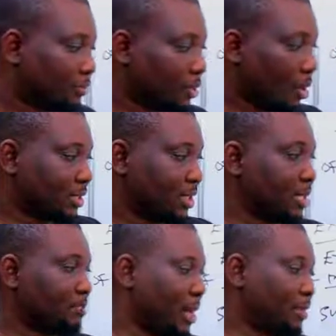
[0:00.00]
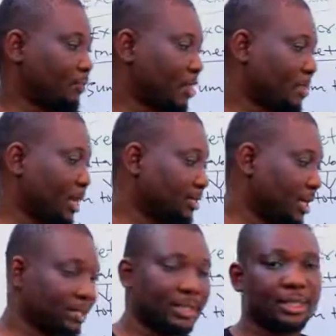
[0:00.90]
toxic part of amino
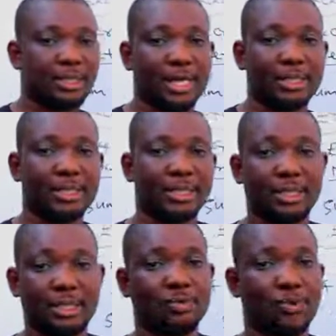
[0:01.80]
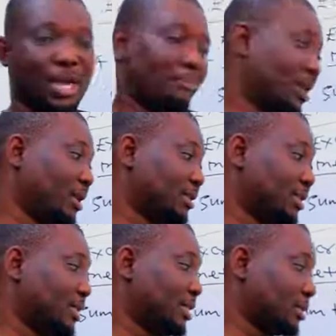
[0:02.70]
acid. That is the reason why amino
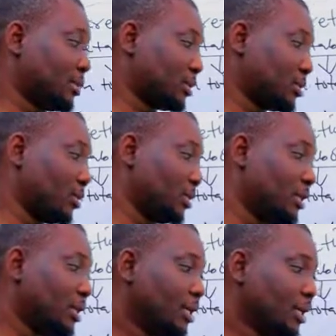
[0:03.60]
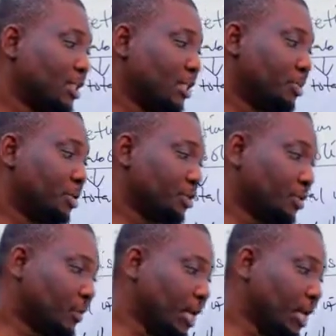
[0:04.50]
acid is not stored, is because of the